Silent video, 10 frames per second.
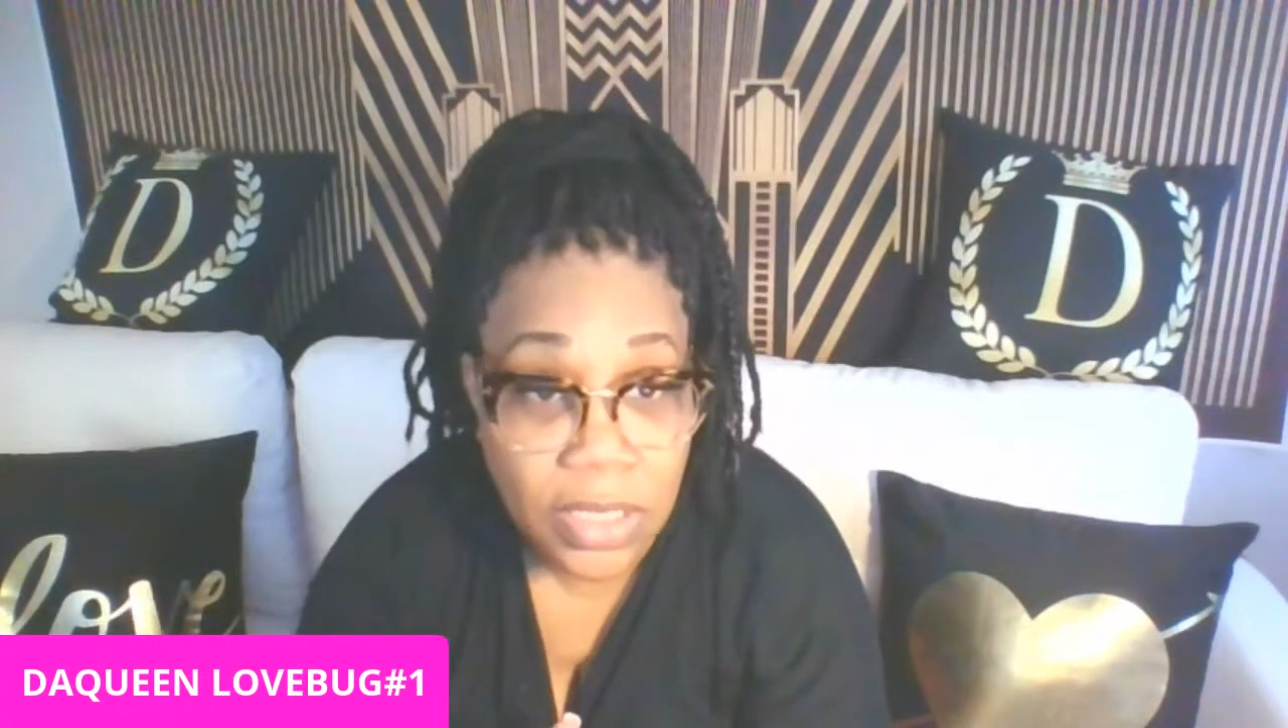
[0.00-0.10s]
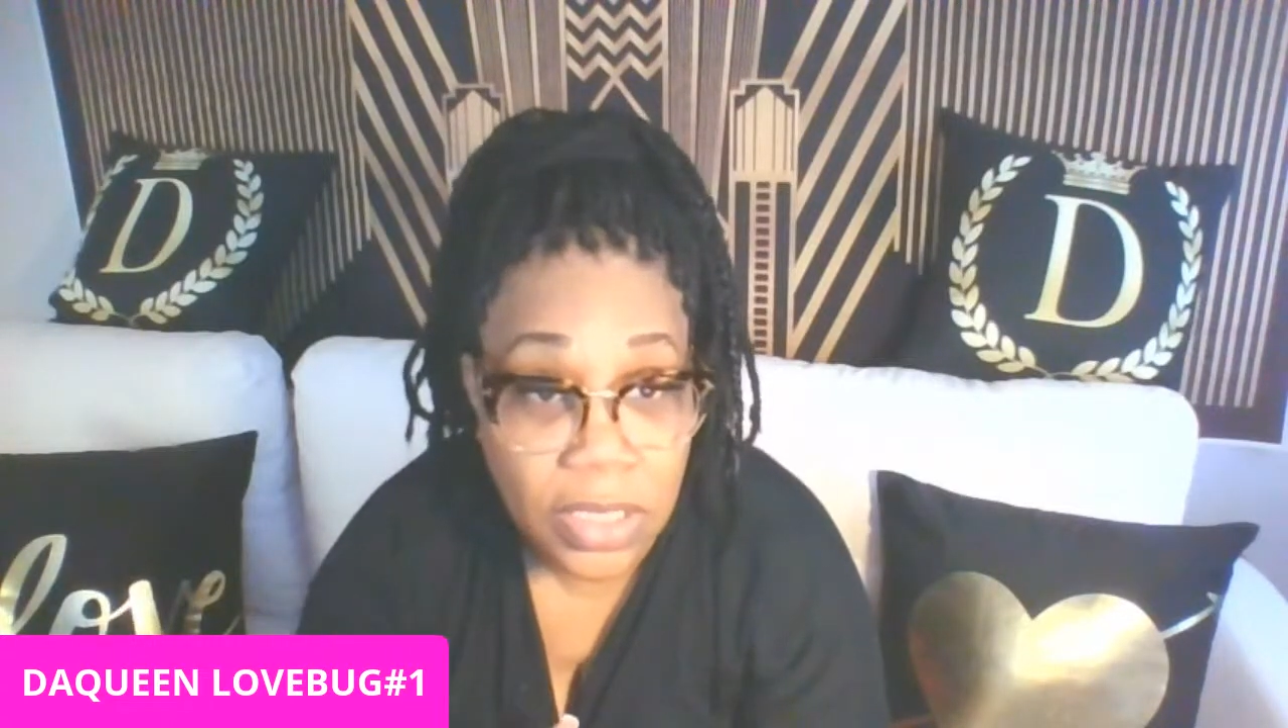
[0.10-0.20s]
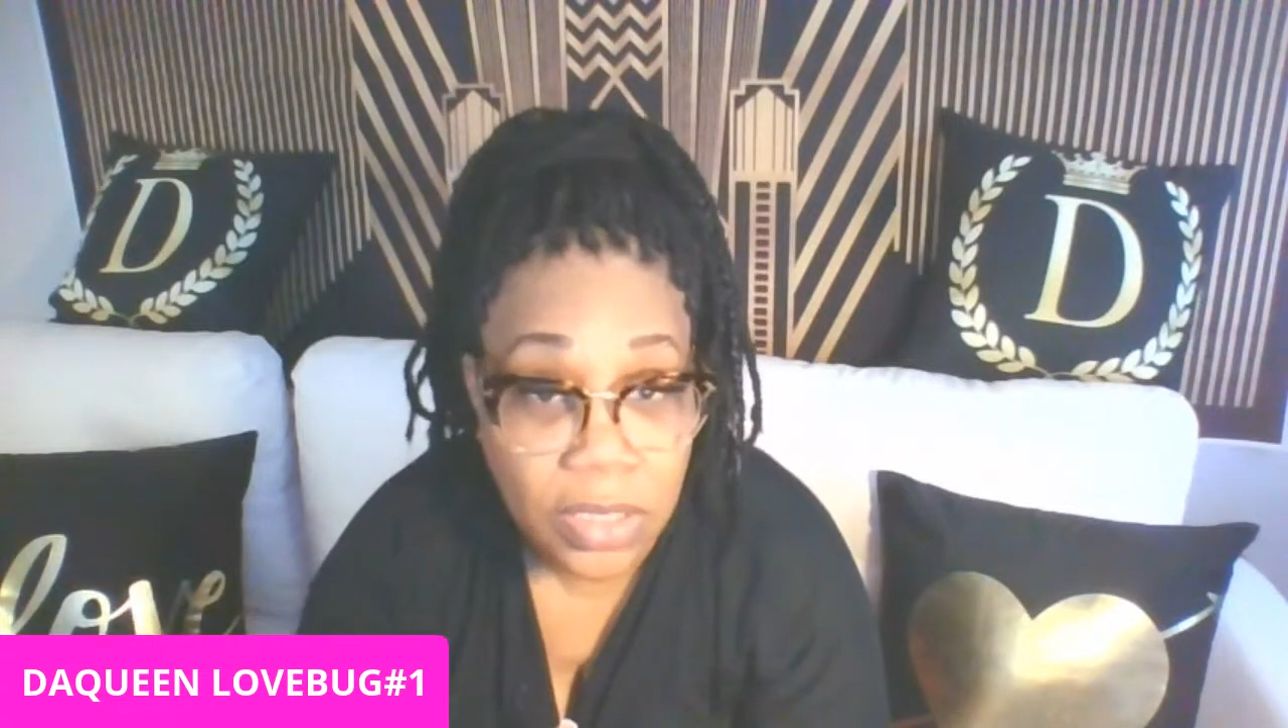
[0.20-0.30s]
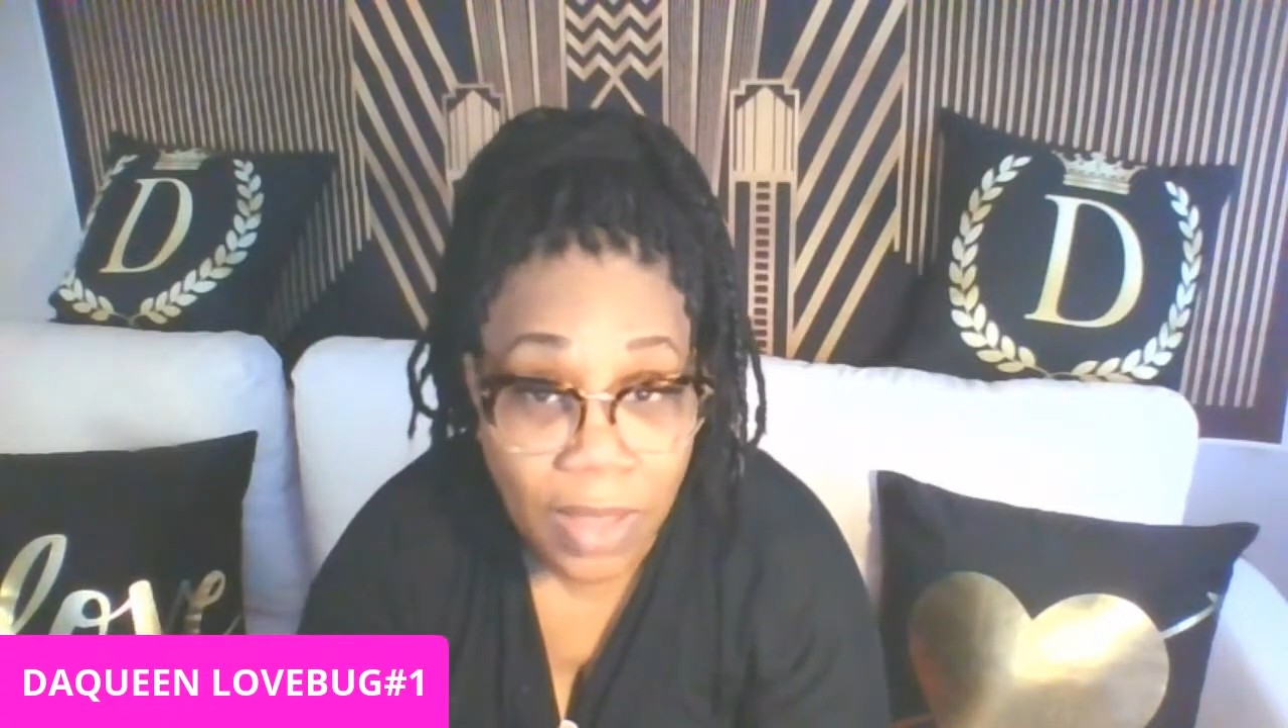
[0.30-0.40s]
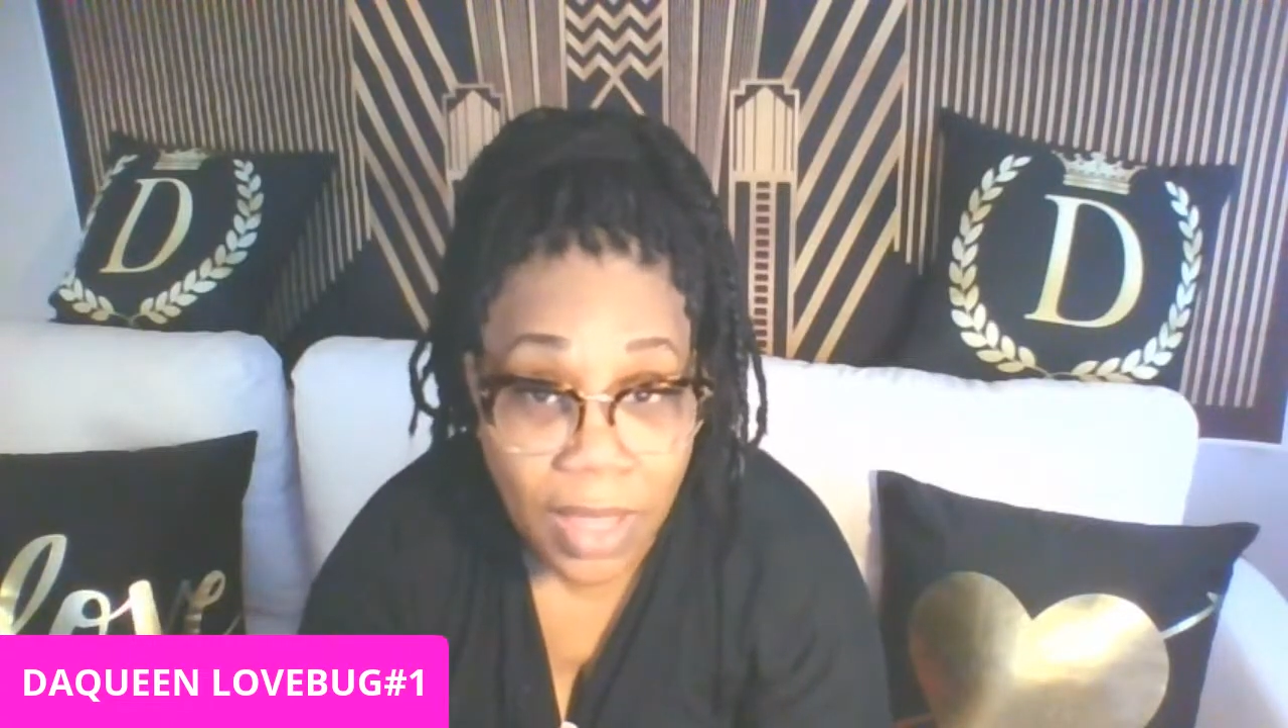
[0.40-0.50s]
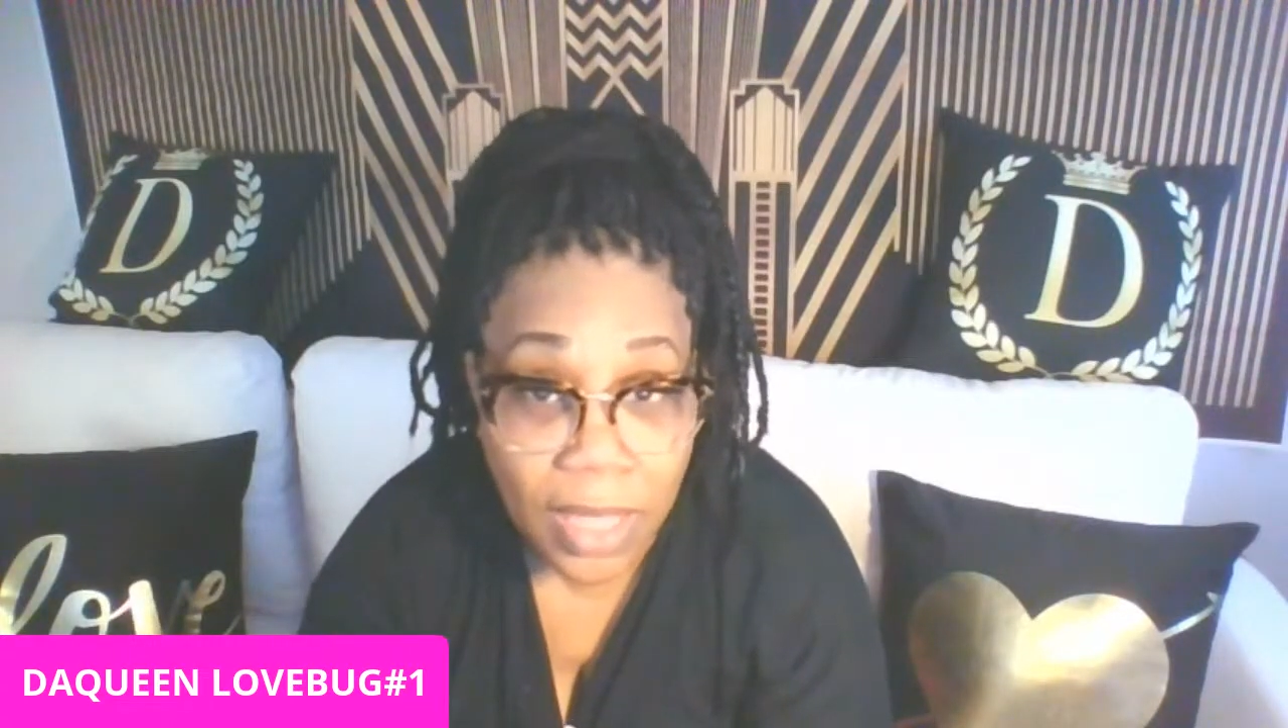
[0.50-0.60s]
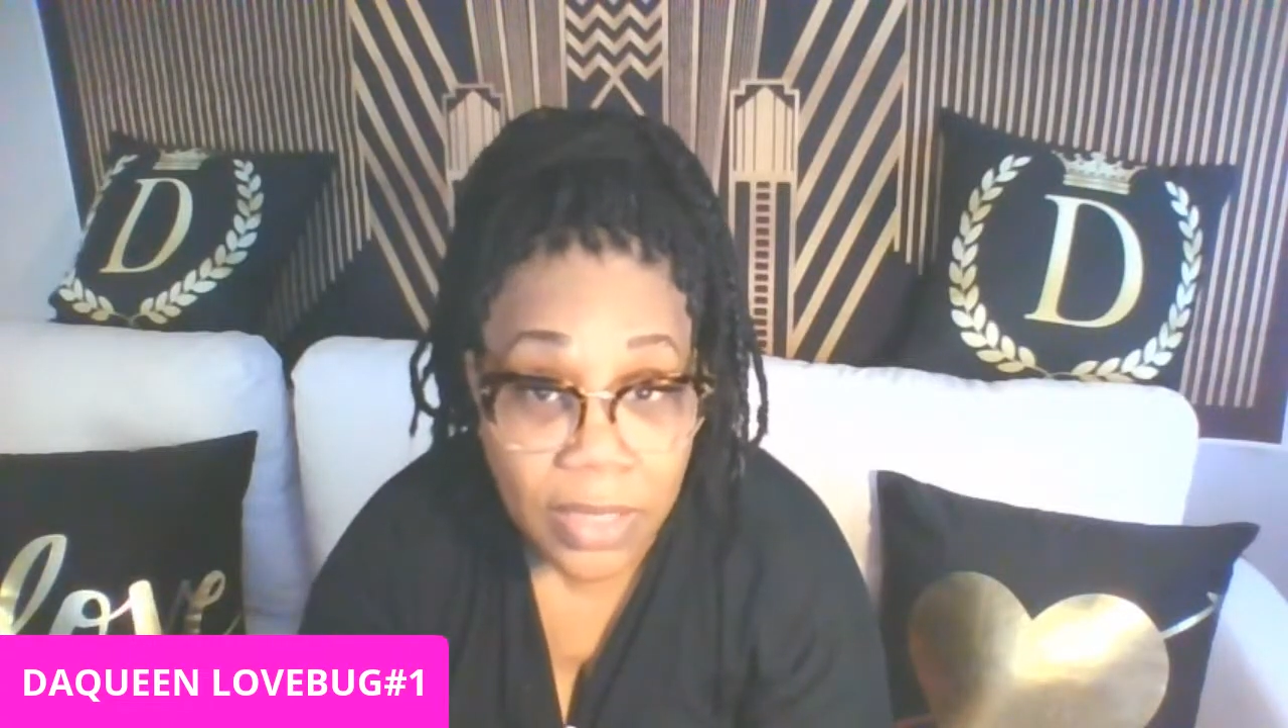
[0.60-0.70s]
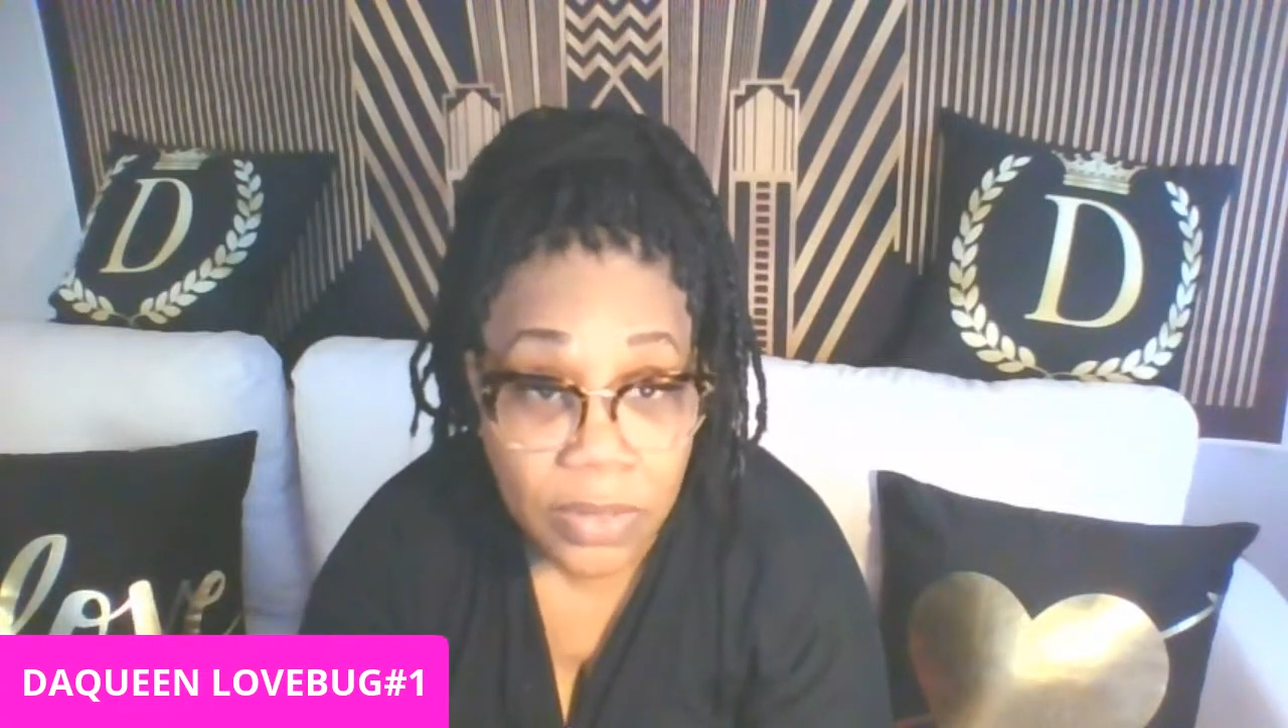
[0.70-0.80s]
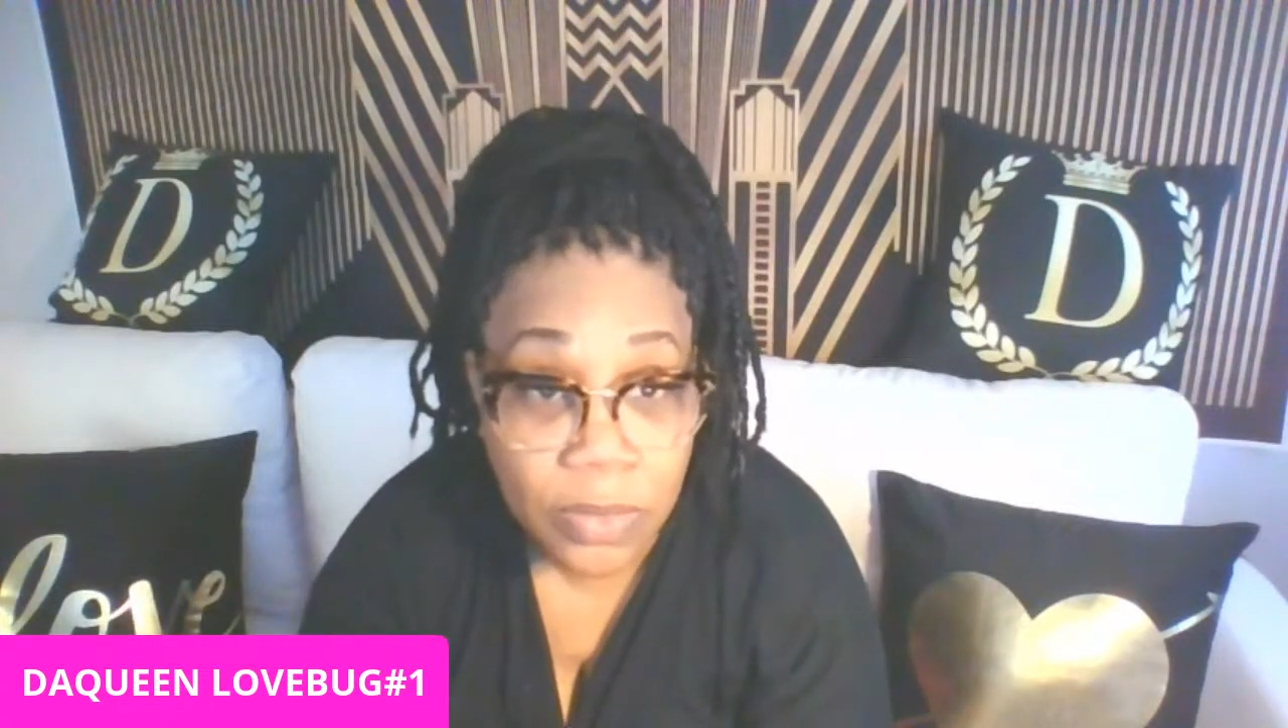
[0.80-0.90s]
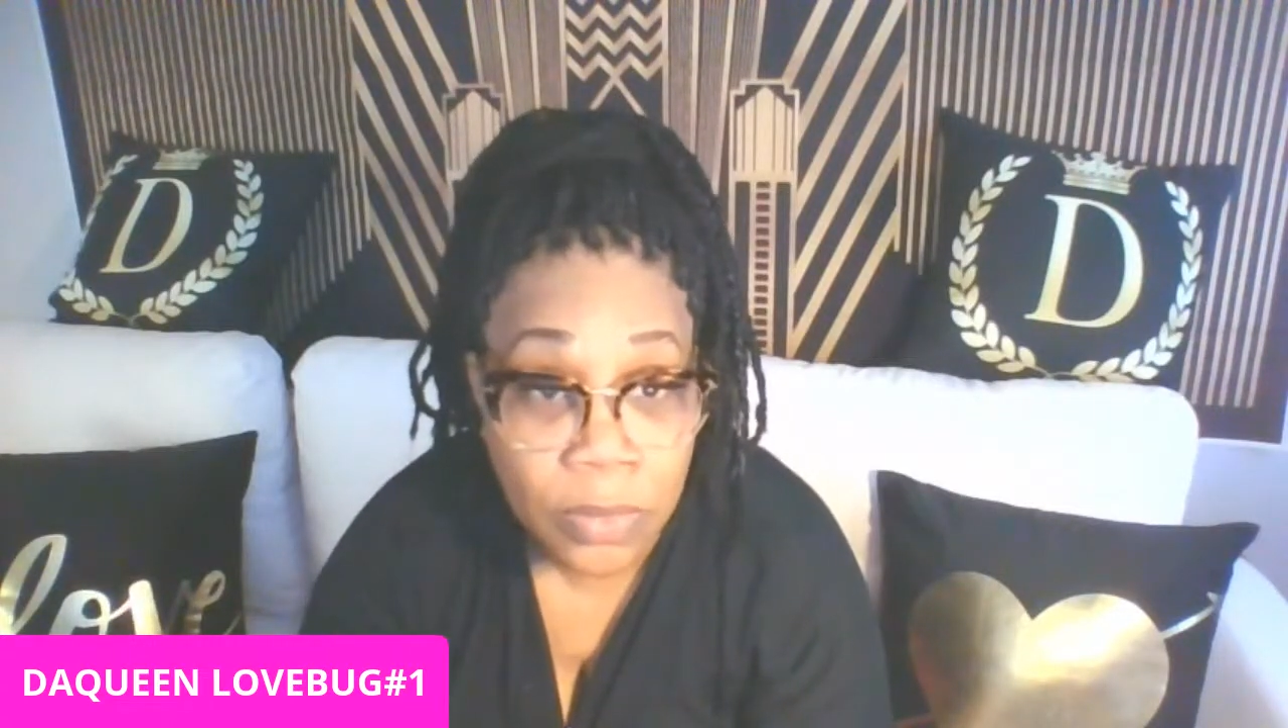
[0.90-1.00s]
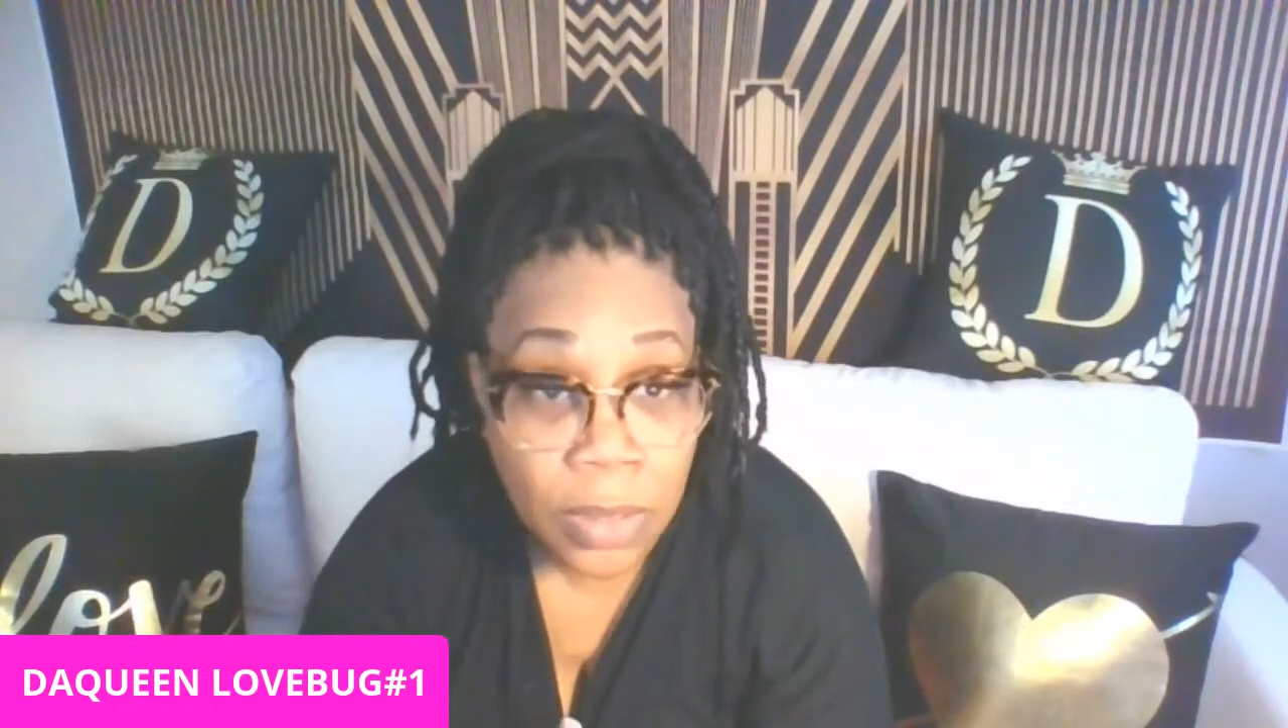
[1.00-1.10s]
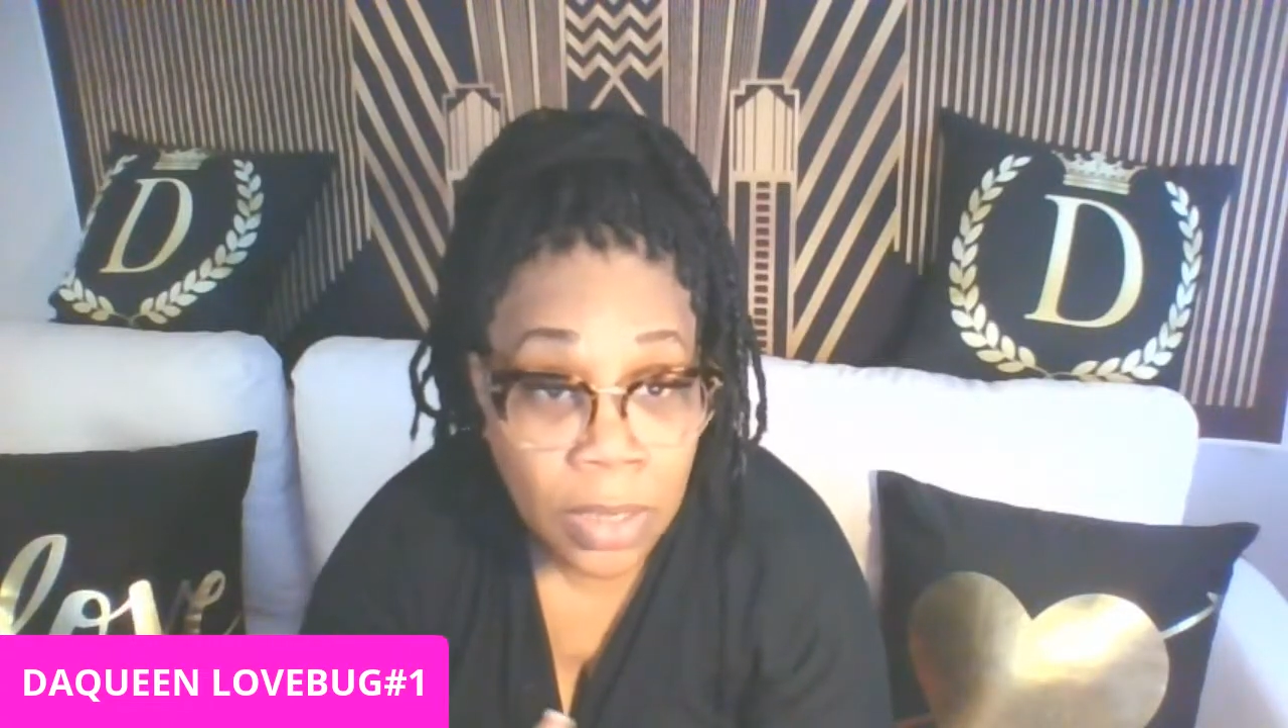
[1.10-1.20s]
so I had to